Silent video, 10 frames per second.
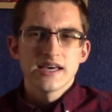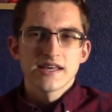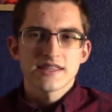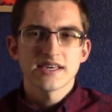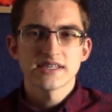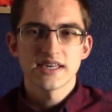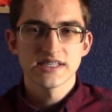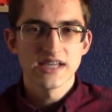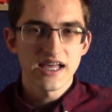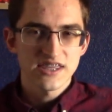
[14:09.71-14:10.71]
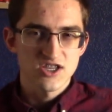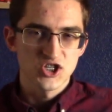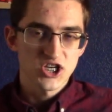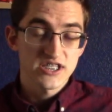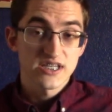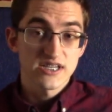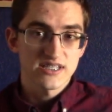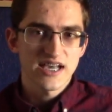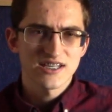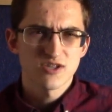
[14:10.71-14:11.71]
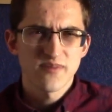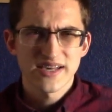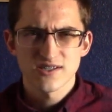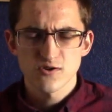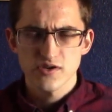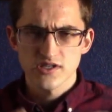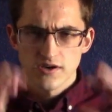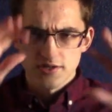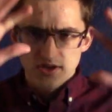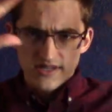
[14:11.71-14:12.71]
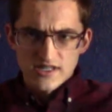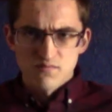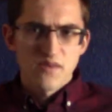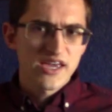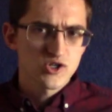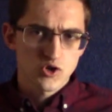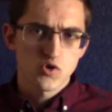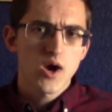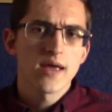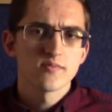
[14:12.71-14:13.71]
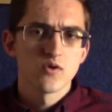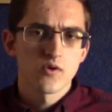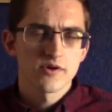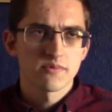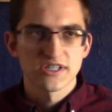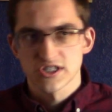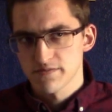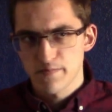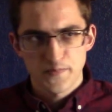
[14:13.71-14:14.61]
thing is, he's not just an assassin master, he's also, like, this major crime lord, which,